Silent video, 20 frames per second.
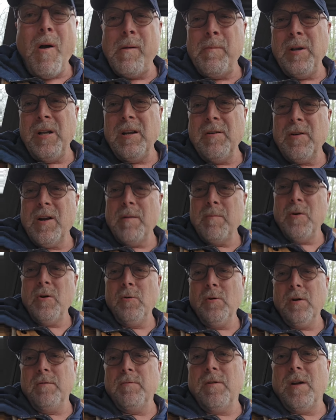I mean, I've got my
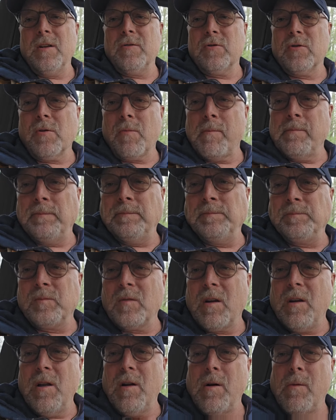own adventure,
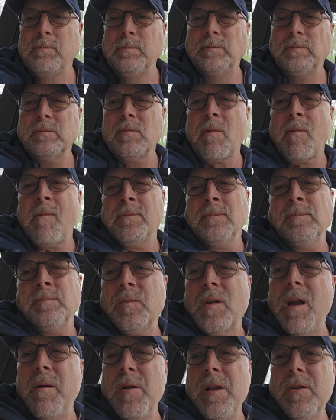you know.
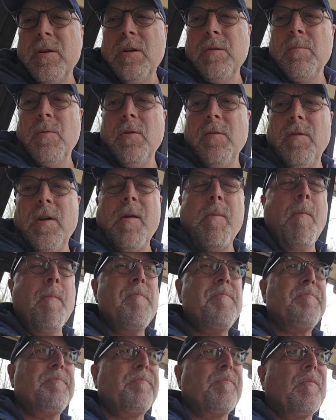I mean, a good movie,
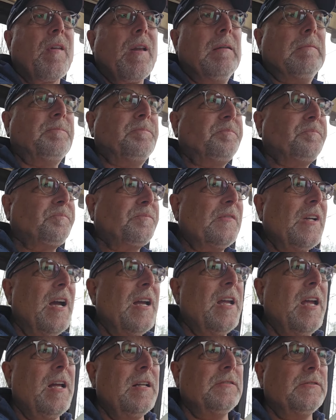
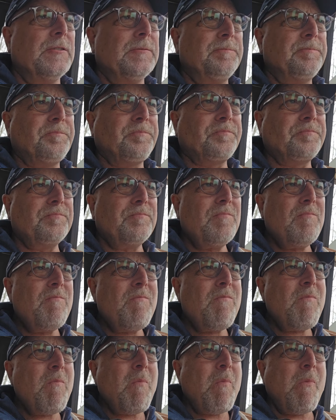I guess.
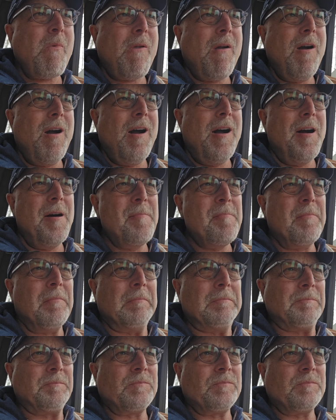Um,